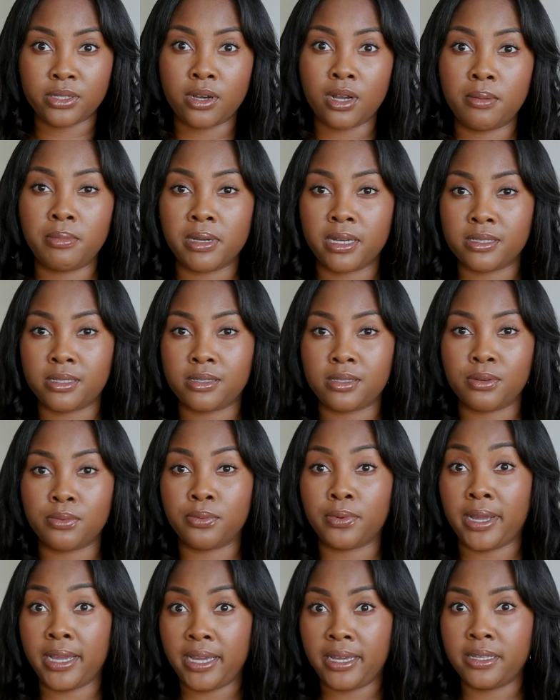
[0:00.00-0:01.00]
scar because it's a
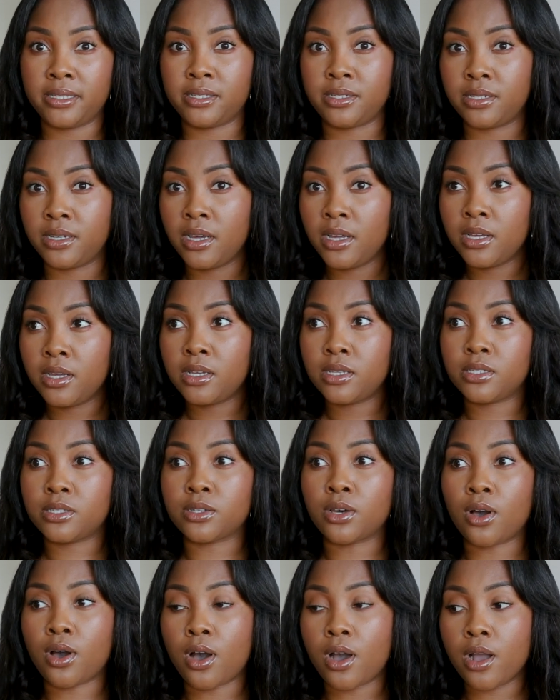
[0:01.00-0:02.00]
raised
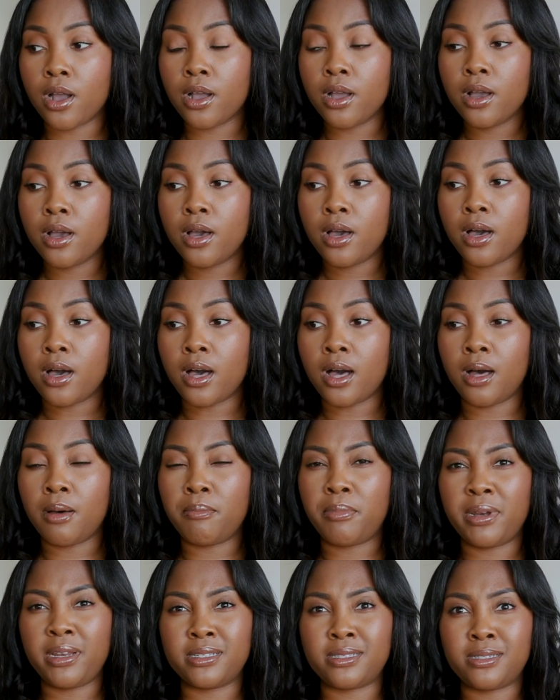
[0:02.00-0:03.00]
scar
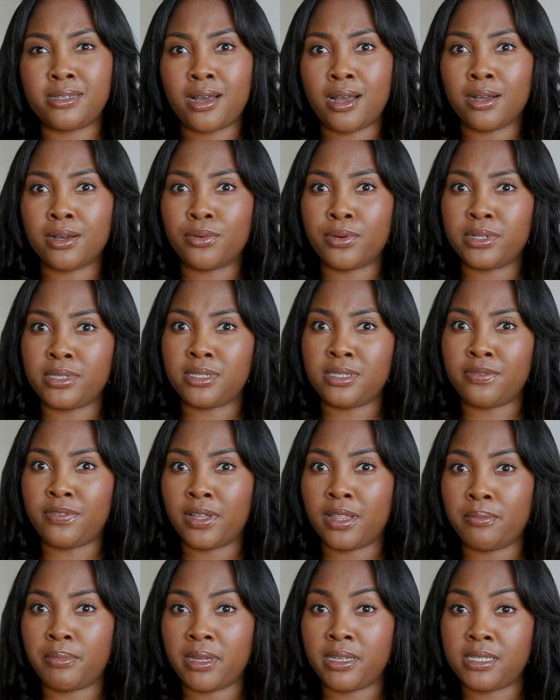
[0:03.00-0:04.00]
um, but it's not going to
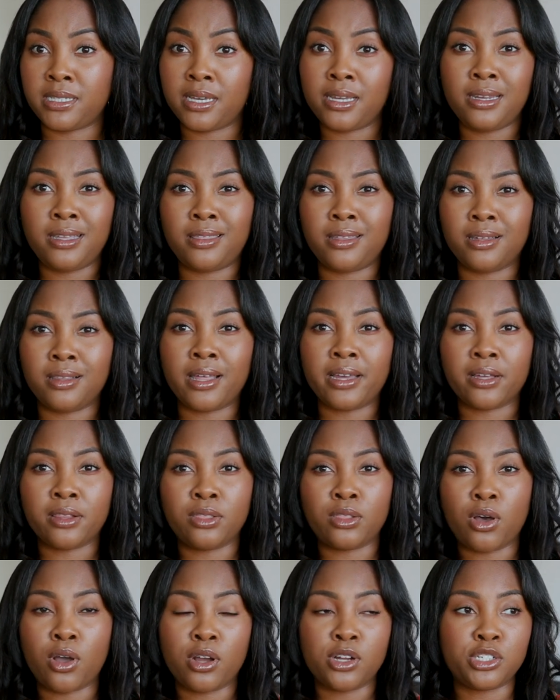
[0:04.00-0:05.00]
develop into anything like
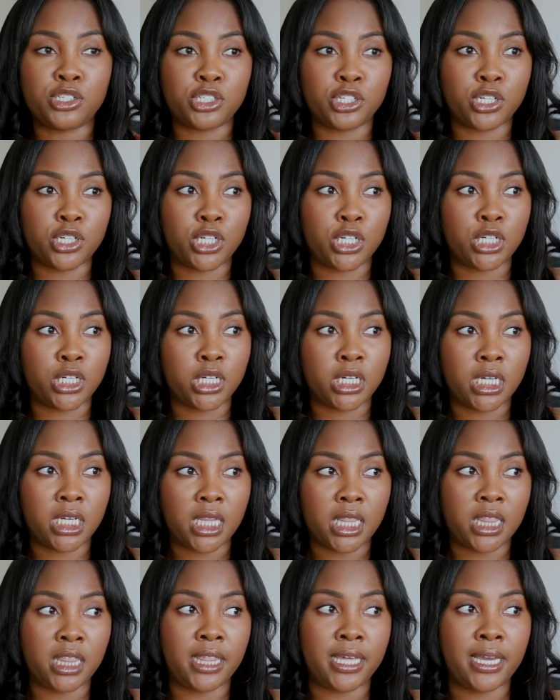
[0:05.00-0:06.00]
larger
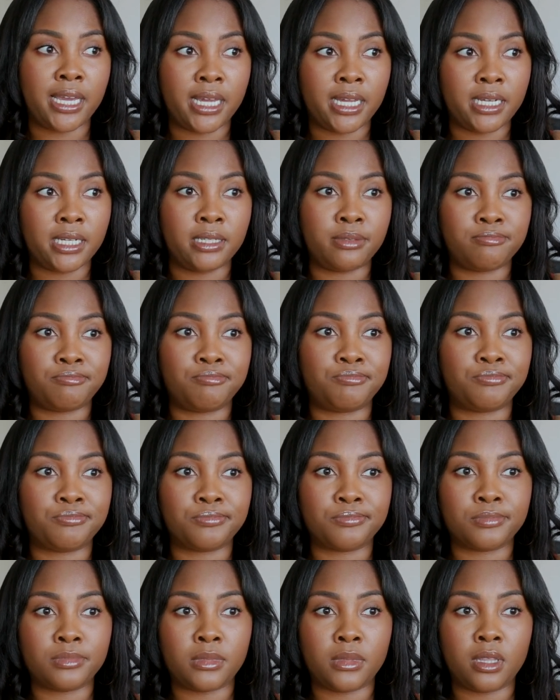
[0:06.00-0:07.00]
than
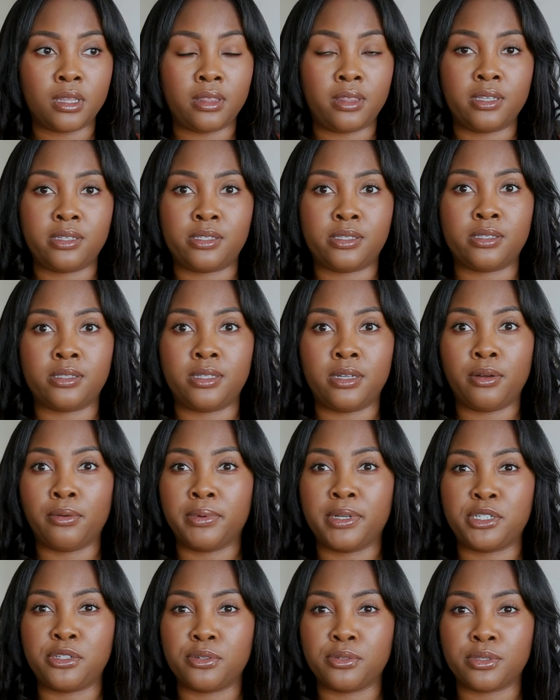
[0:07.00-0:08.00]
the, the
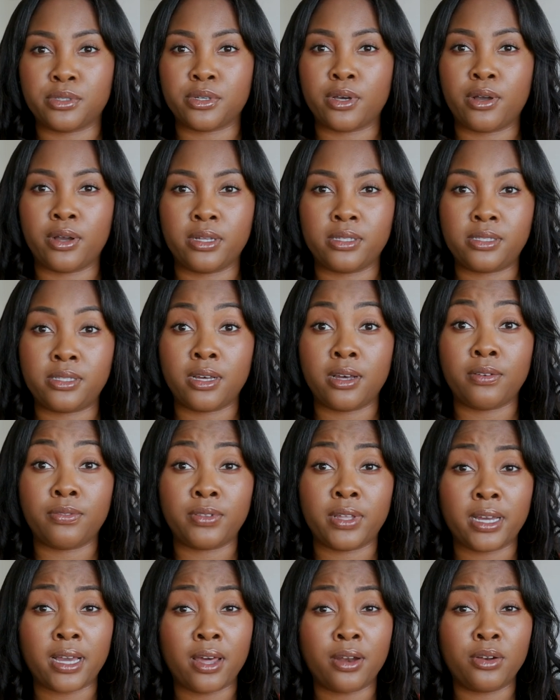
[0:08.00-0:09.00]
original scar
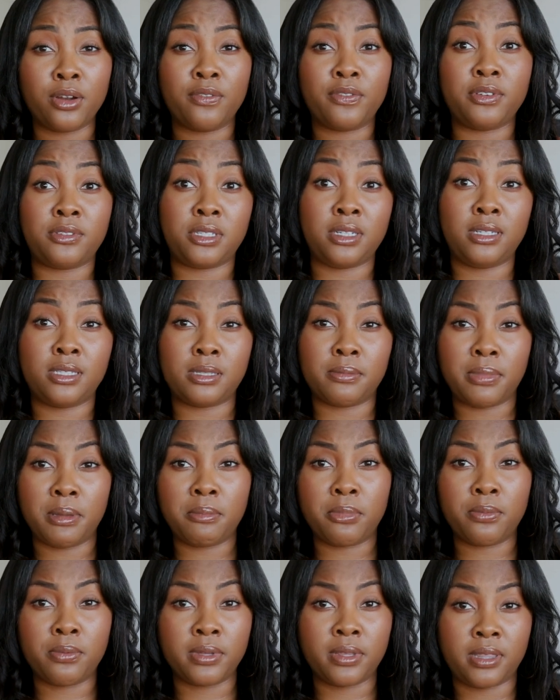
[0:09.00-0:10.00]
itself. Like I don't know if you've seen some
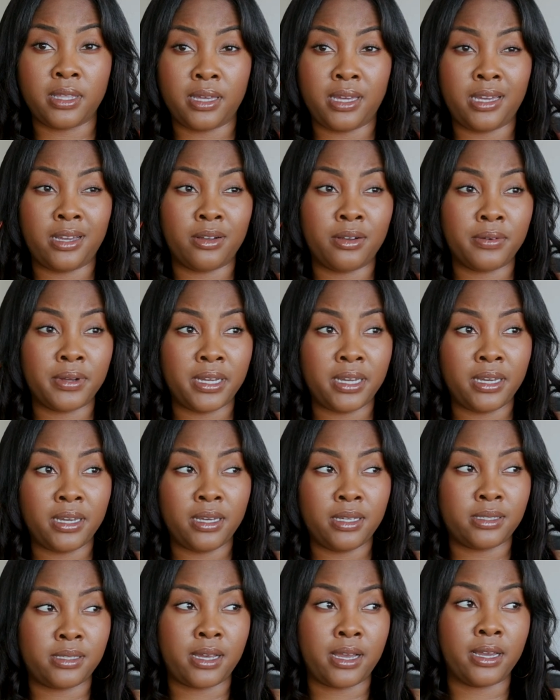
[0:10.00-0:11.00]
people with the
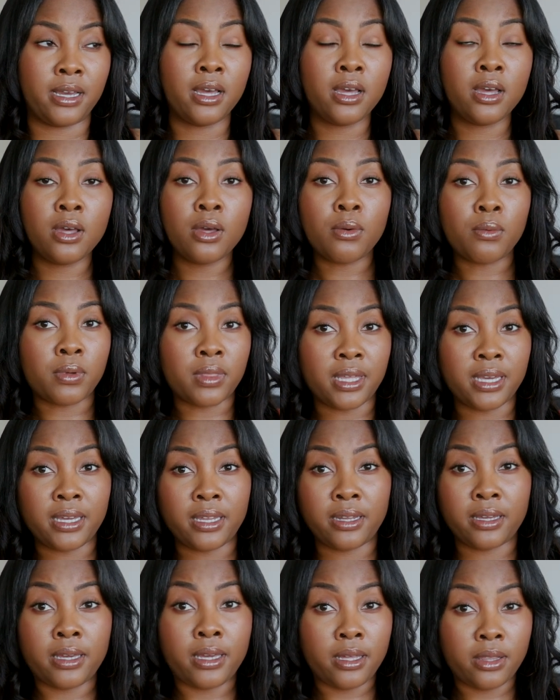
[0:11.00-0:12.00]
earrings, like when they
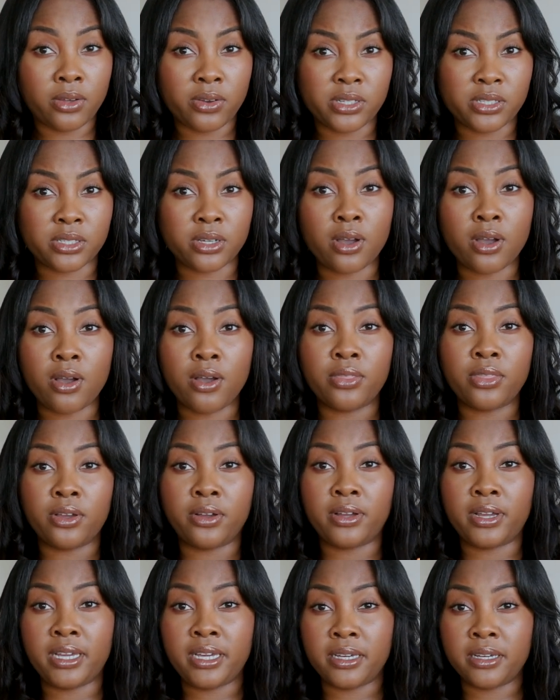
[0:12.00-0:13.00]
get a keloid scar on
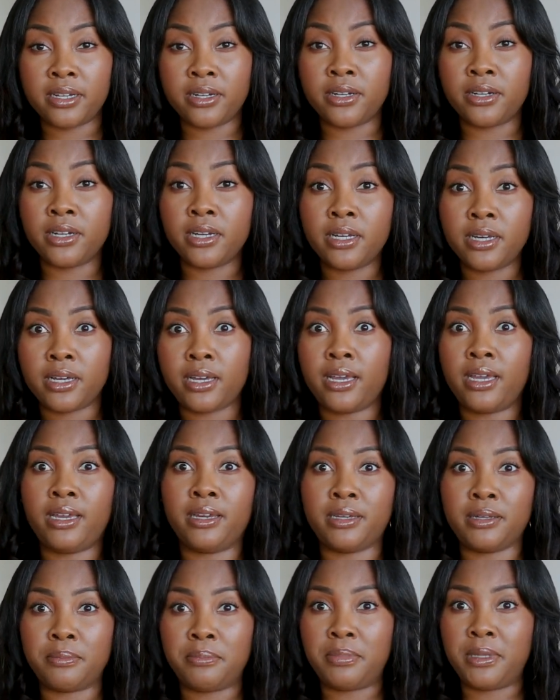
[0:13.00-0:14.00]
their ear,
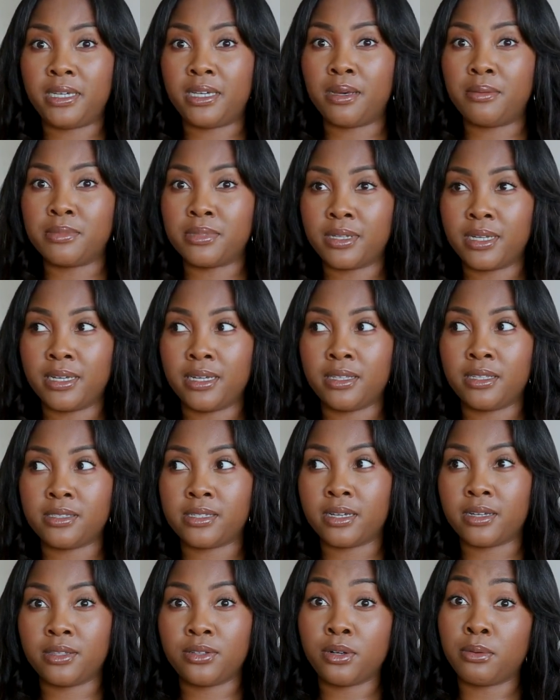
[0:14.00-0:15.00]
it becomes like, it looks
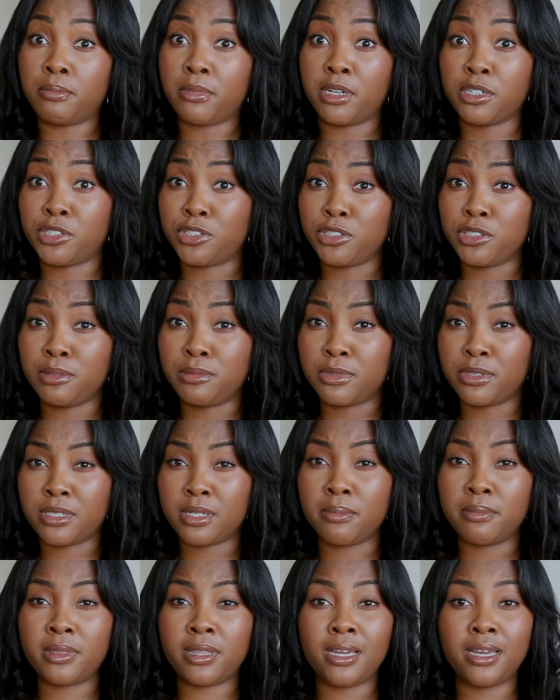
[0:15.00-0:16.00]
like a little mushroom or
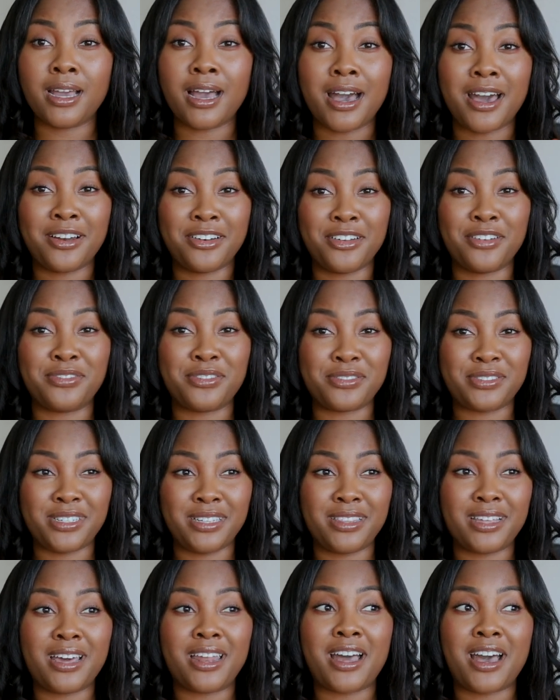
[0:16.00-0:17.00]
something. I don't know if you've
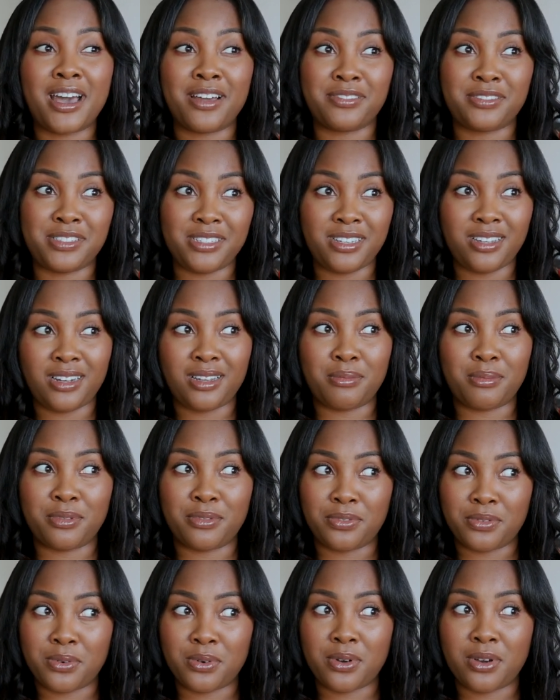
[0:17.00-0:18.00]
seen that. I've seen it
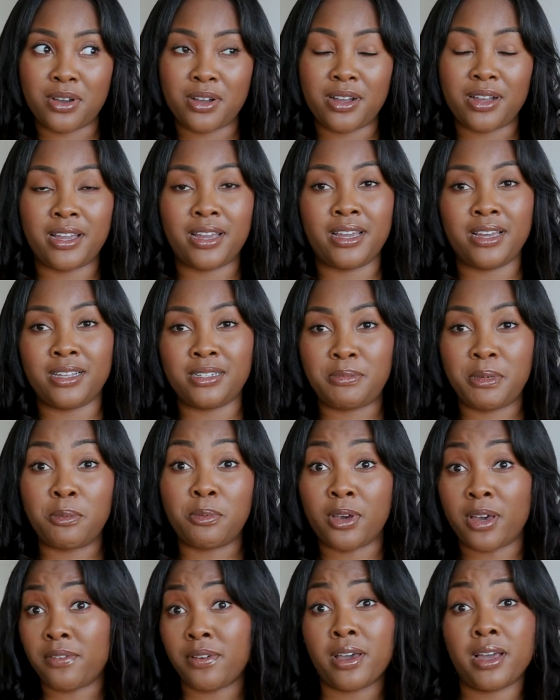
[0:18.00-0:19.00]
before and
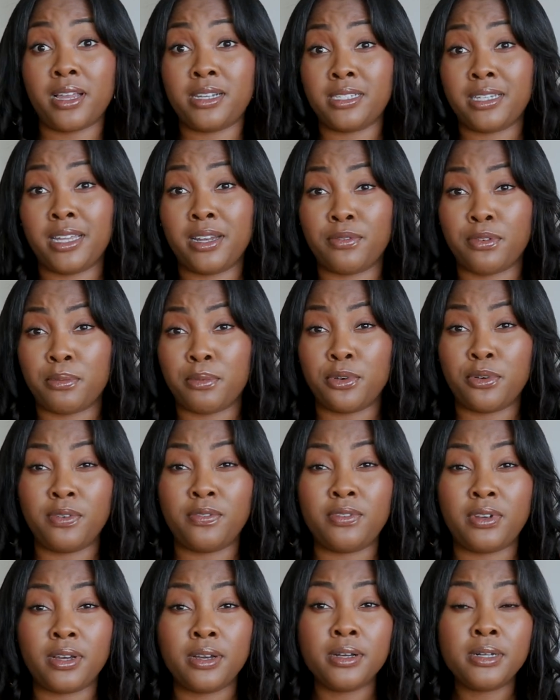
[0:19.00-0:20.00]
people have had to get it
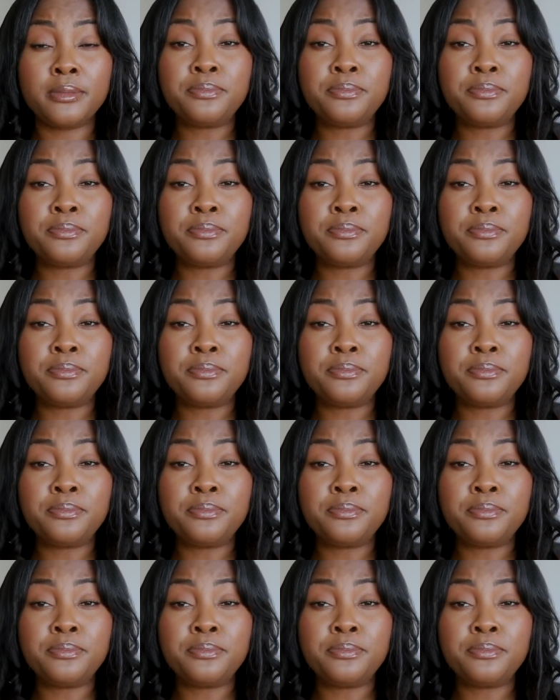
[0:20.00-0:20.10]
removed.